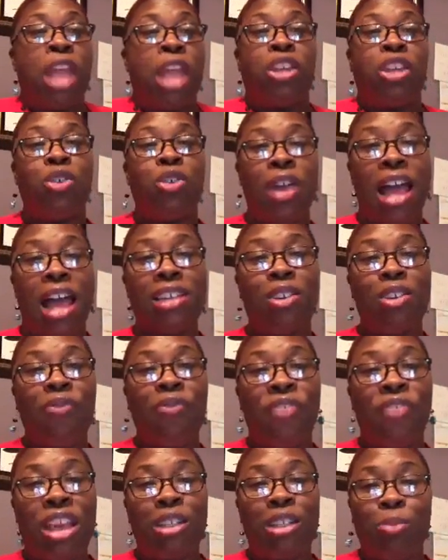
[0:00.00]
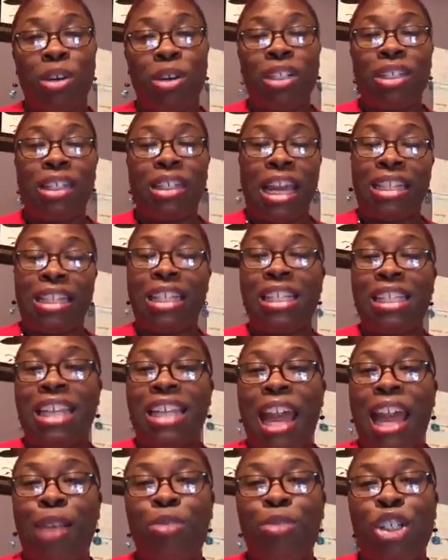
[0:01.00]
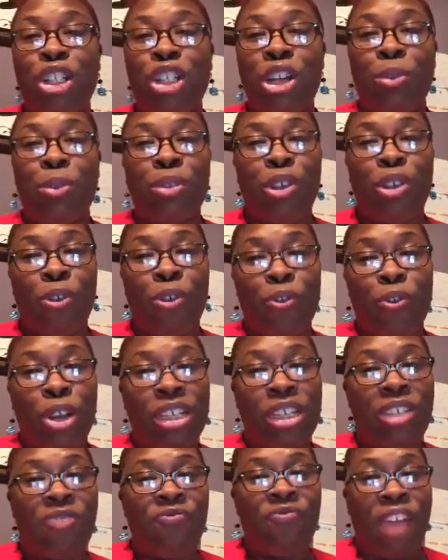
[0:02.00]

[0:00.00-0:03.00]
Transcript: You guys on Facebook, take this time to share with your friends and